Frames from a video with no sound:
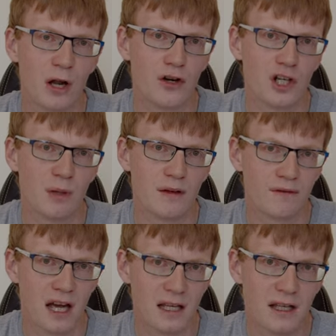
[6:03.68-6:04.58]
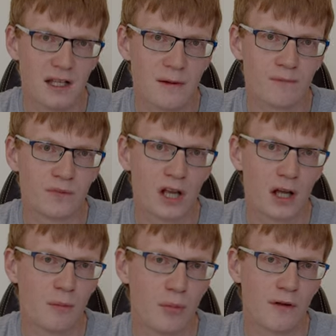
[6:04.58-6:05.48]
RGB fans,
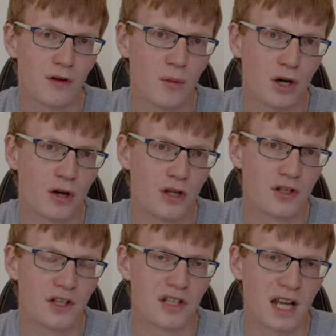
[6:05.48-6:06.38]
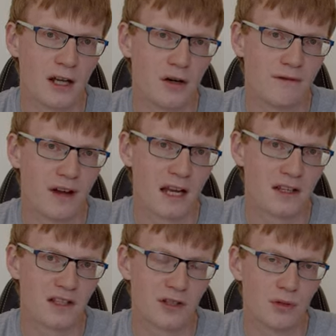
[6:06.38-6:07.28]
but if you were going to use the standard
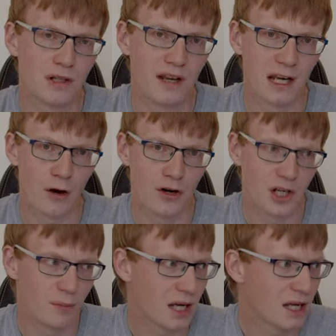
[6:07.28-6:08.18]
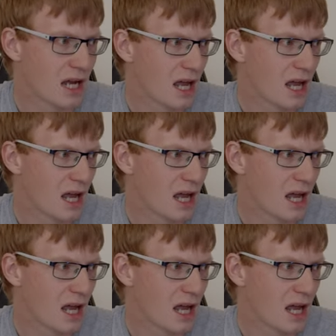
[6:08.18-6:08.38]
fans that don't have any RGB,